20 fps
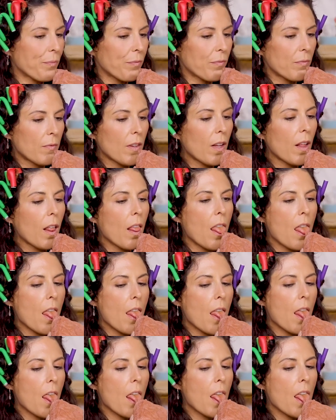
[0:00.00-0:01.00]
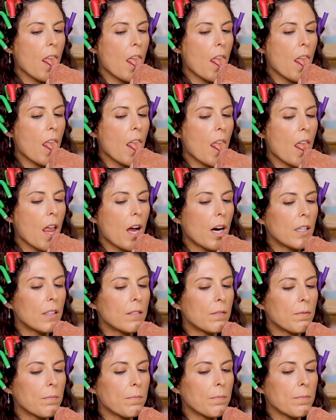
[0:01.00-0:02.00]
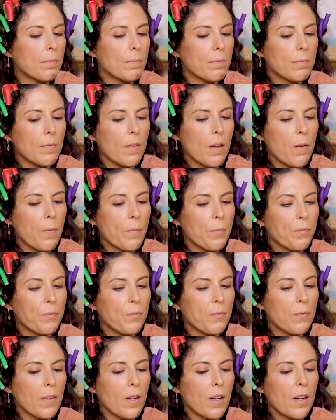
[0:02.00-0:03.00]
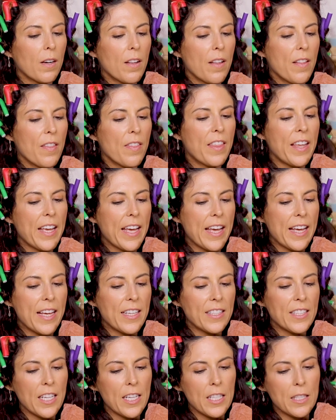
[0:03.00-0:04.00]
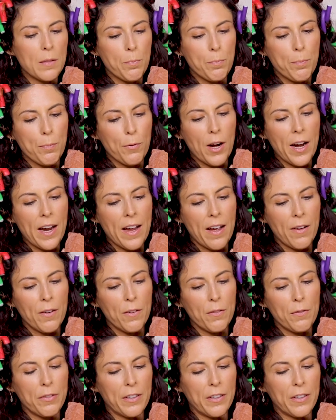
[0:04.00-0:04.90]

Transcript: still flat. What flavor is that one? This is brown